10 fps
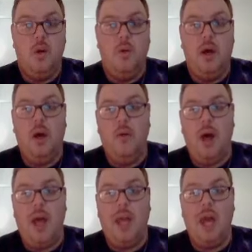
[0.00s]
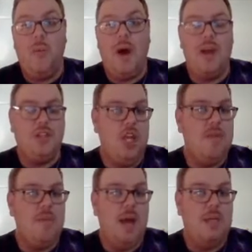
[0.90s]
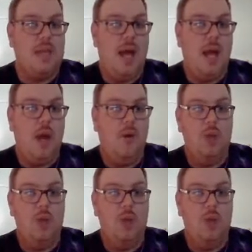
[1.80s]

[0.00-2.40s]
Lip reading: well, I get why Jinbei's not here.